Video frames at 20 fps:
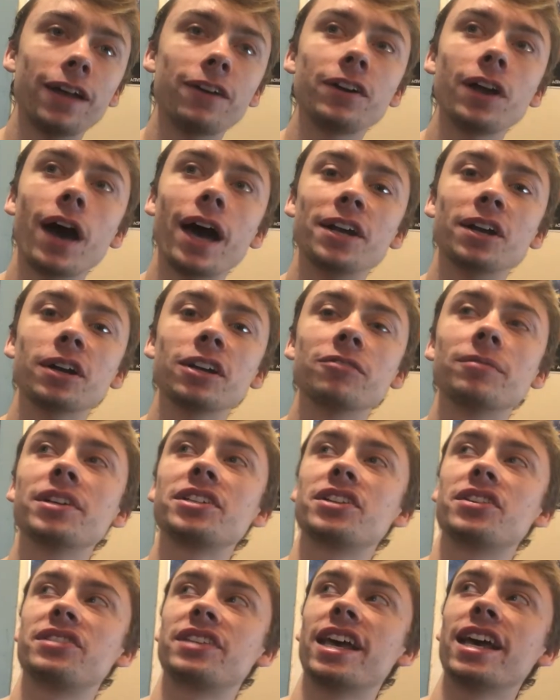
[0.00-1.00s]
don't know, I don't have
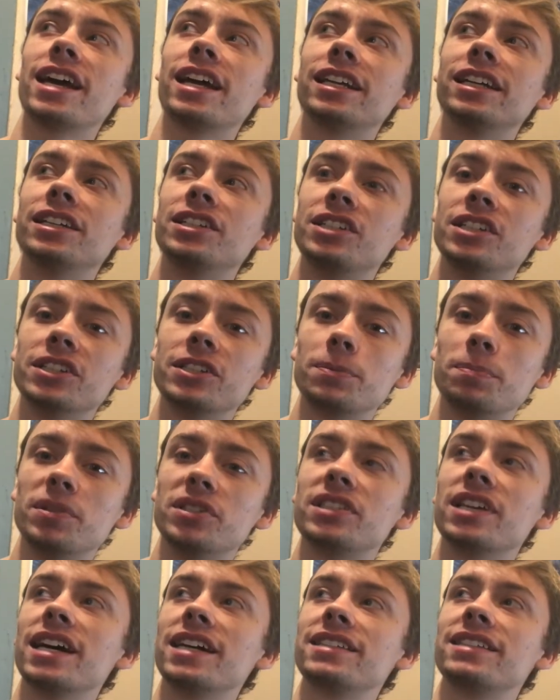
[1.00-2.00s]
much to say on it, just
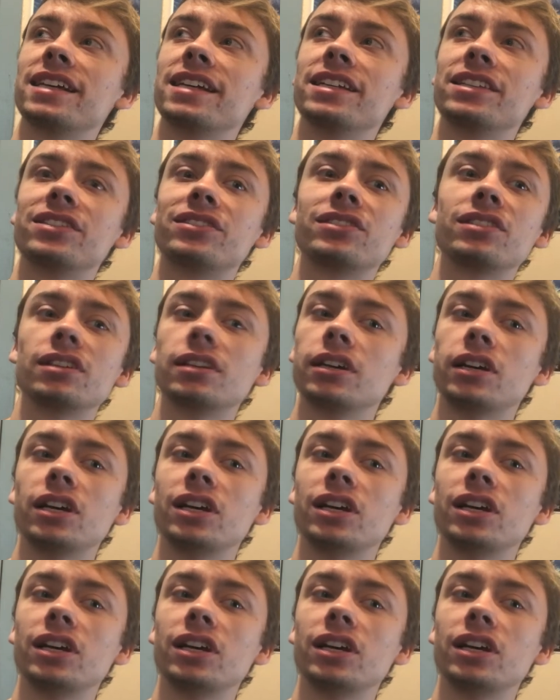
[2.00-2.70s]
besides that it's